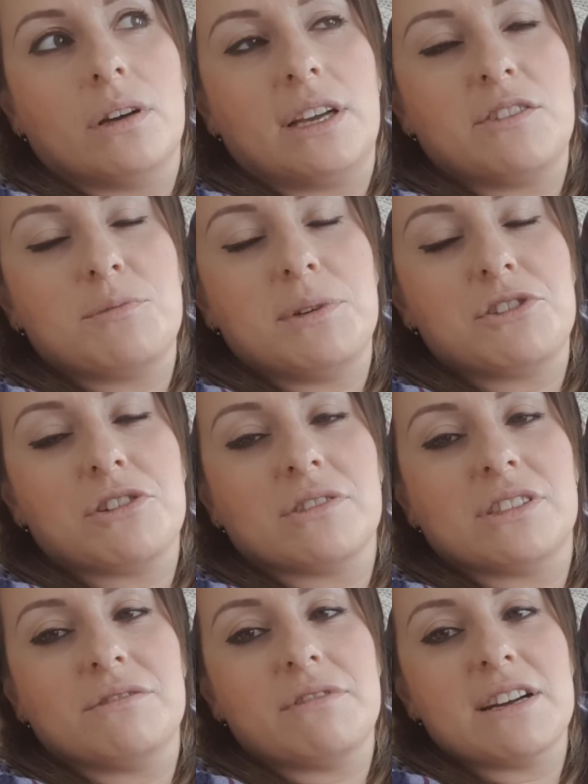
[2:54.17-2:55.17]
Gives me a
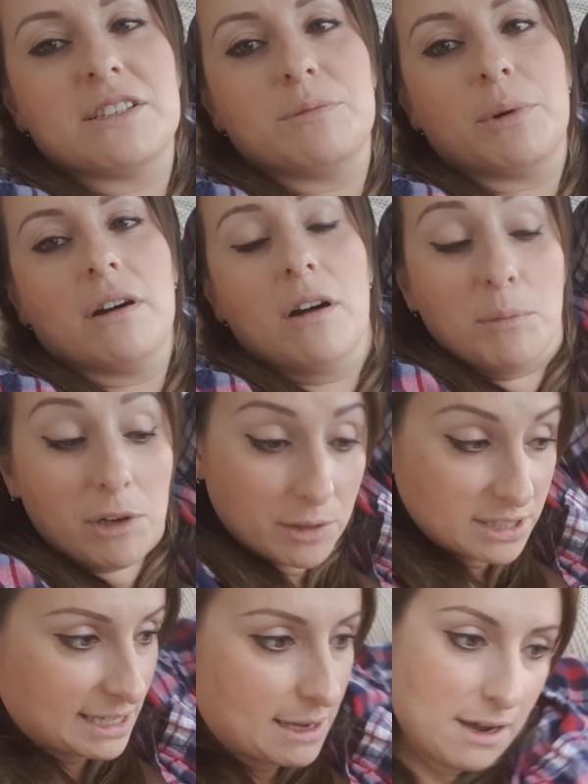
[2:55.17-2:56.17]
chance to rest. But I'm
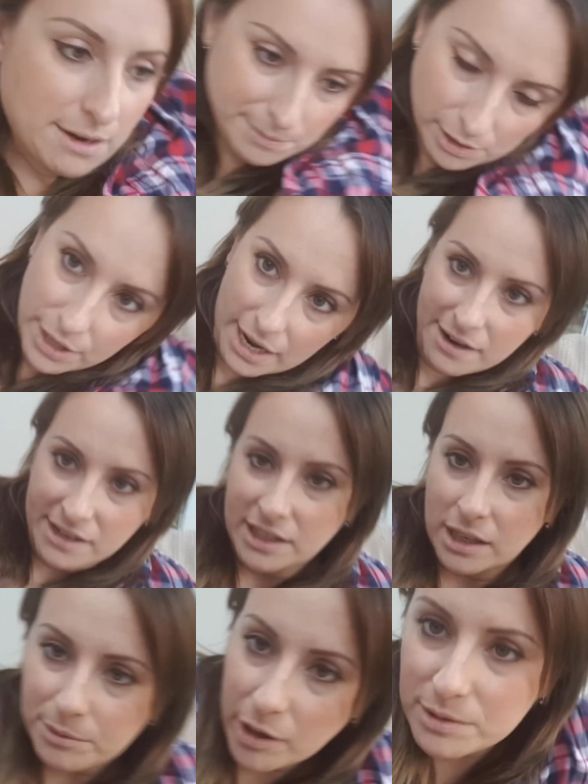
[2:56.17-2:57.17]
going to get,
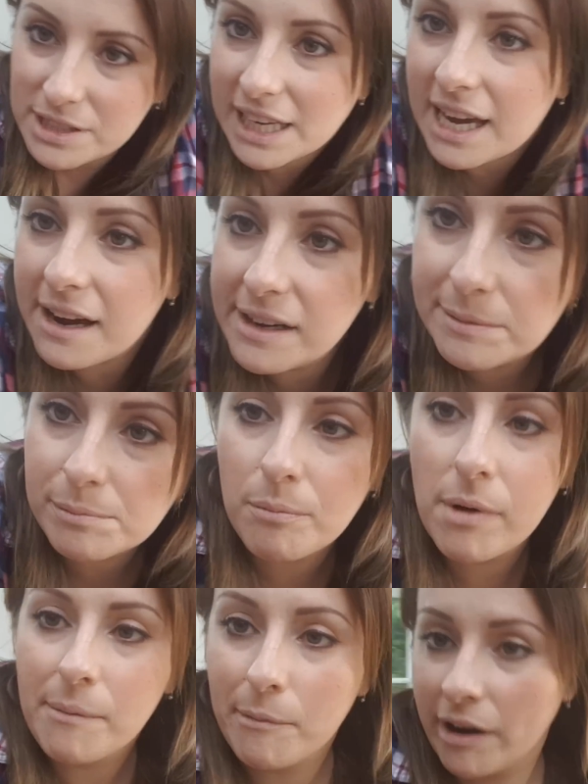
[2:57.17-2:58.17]
I'm going to get
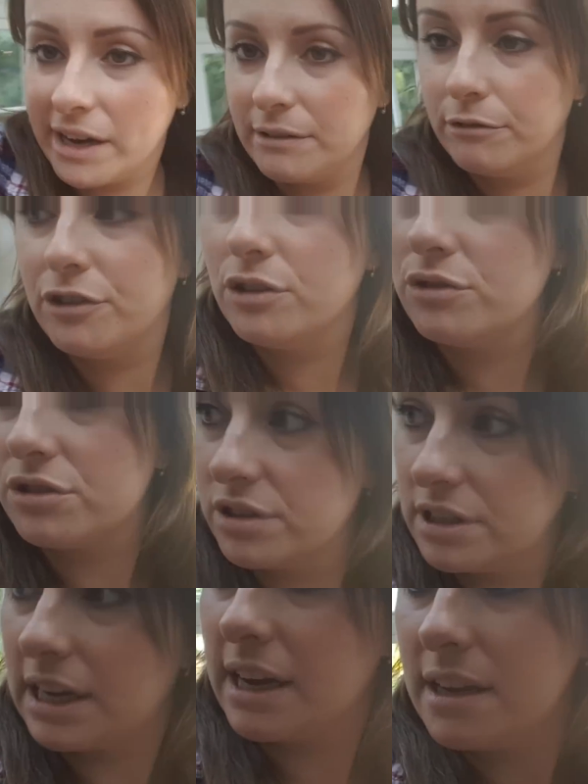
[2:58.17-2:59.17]
my infusion
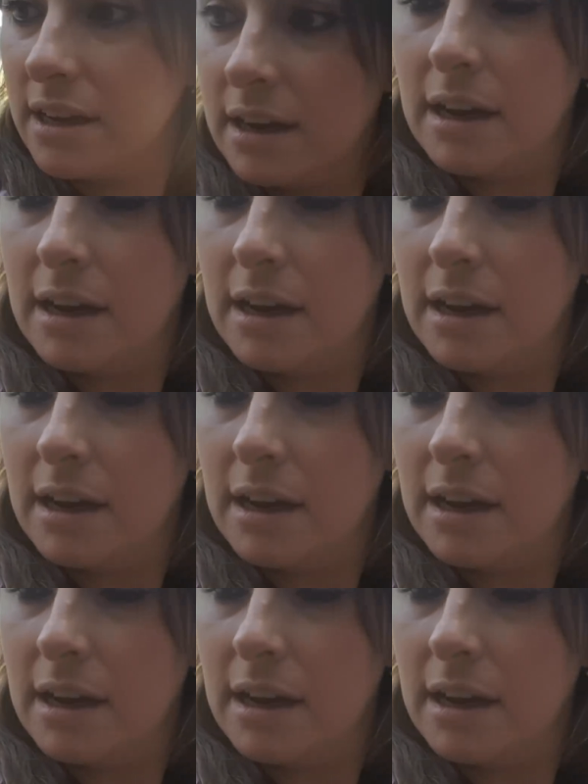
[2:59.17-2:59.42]
today,